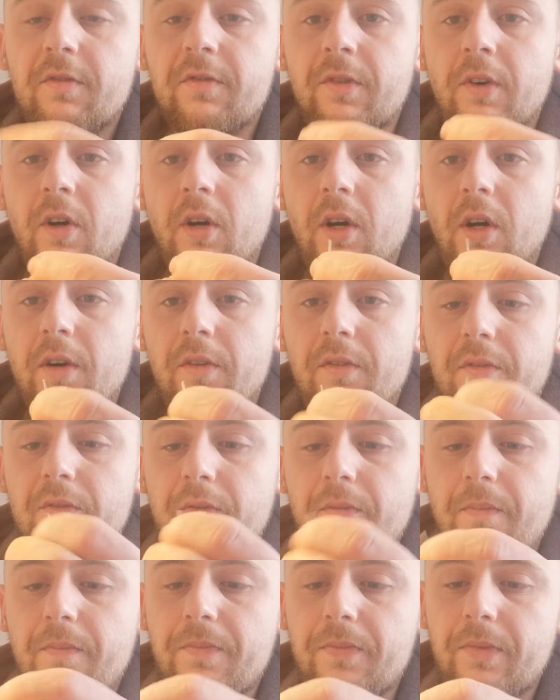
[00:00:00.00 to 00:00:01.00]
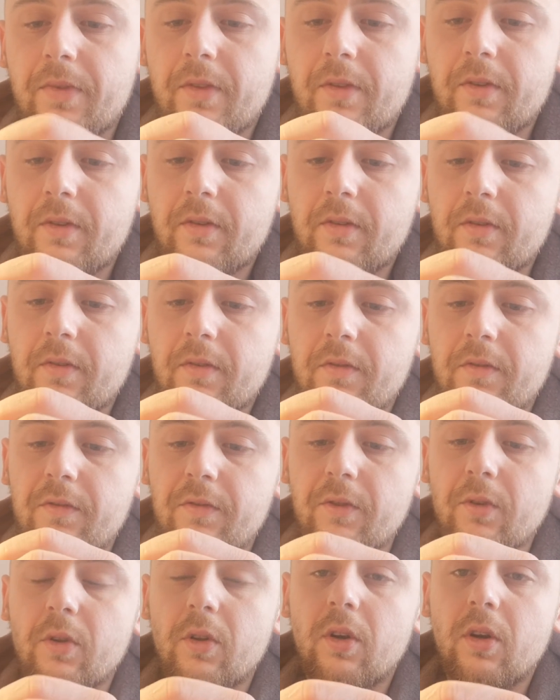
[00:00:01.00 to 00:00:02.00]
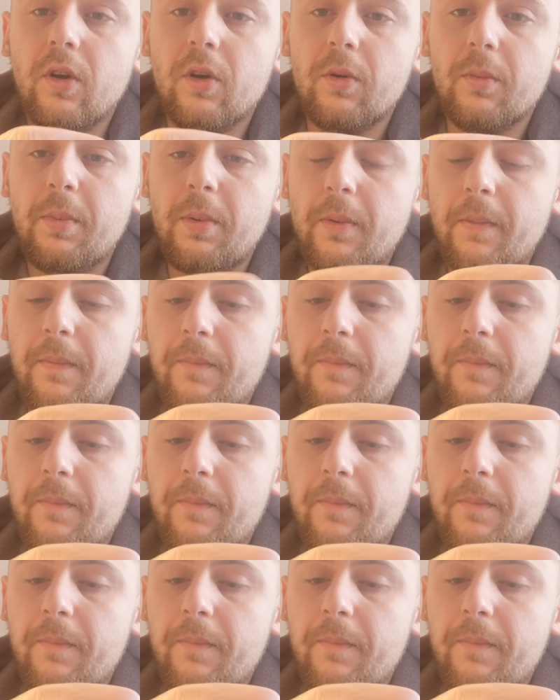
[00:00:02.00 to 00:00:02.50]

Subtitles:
Five through the loop.